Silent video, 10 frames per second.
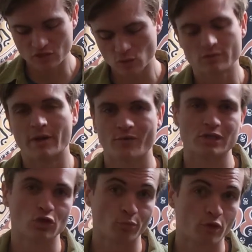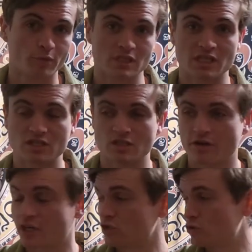was my original purpose in
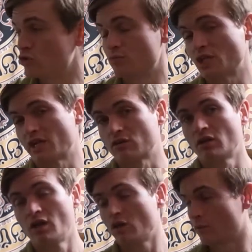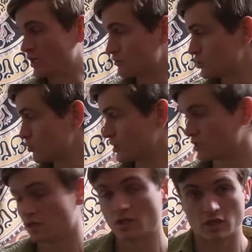starting a YouTube channel when I was doing
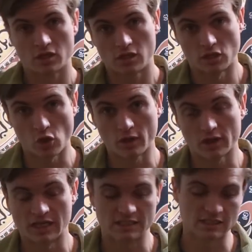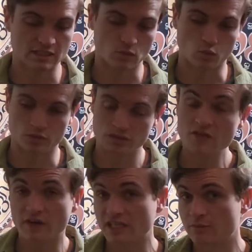yoga classes. We'll see
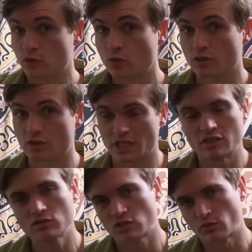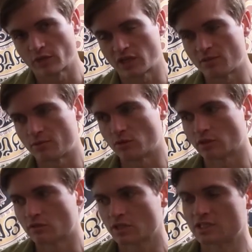if I keep doing those. I do still want to keep doing
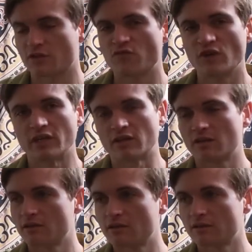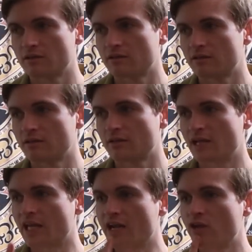those because they're fun.
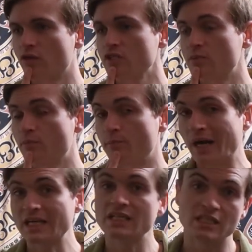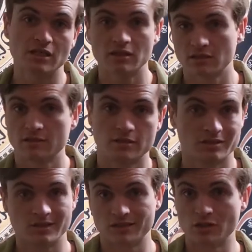And I know this body still
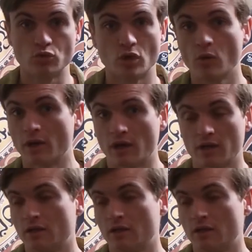needs to do yoga.